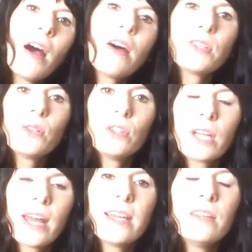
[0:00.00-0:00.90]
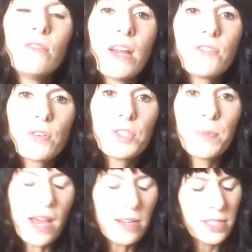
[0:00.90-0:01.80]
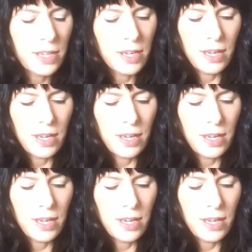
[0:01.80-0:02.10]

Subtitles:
also look at it in retrospect,